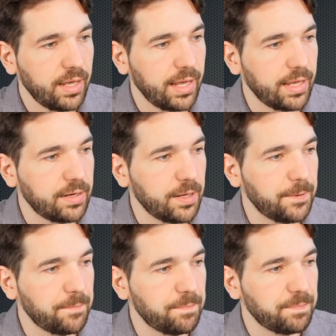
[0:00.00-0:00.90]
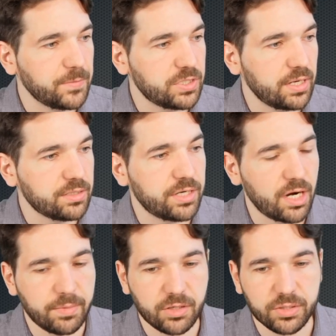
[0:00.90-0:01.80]
And CNN's
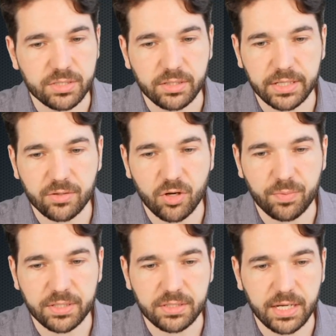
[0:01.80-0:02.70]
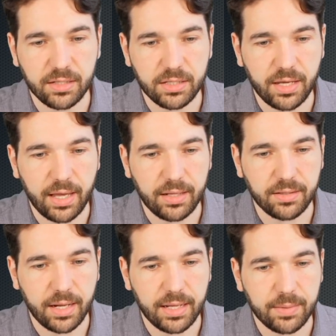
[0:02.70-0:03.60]
chairman, Chris Licht, opened his daily
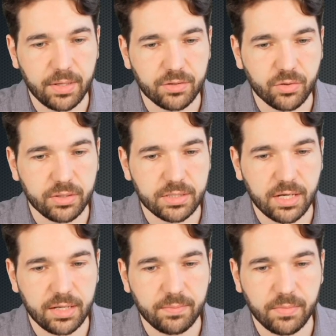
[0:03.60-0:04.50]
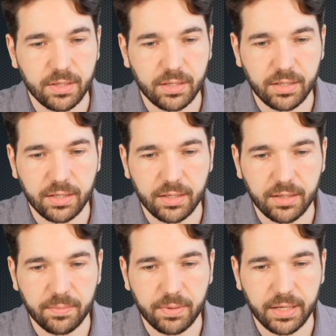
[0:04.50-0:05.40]
9 a.m. editorial at the time
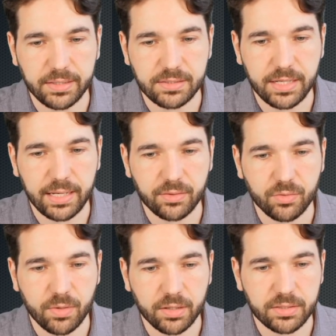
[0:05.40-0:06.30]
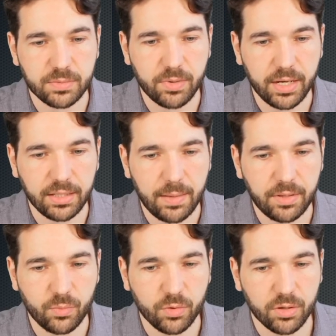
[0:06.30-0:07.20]
by saying the remarks by
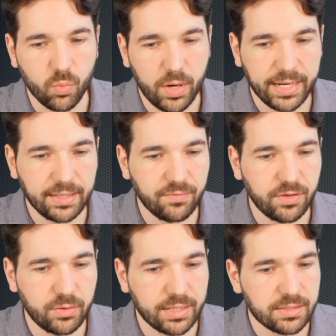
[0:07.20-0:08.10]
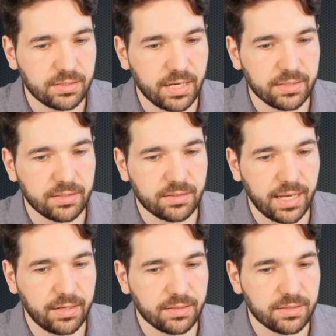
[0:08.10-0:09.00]
Lemon were widely viewed as sexist
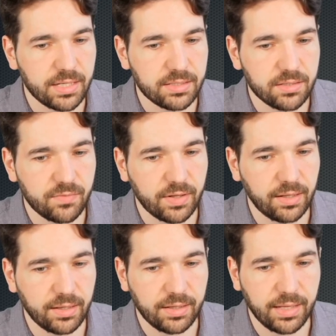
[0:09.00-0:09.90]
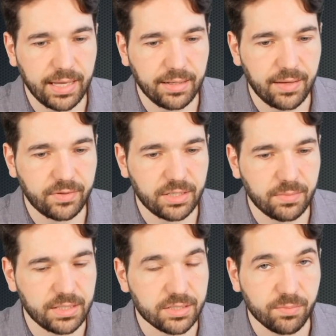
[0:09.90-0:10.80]
and insensitive and had left
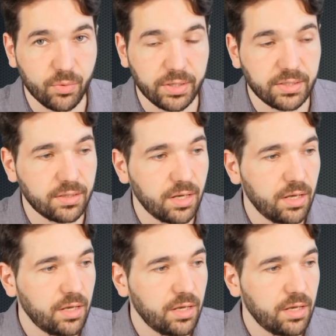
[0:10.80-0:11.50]
him disappointed.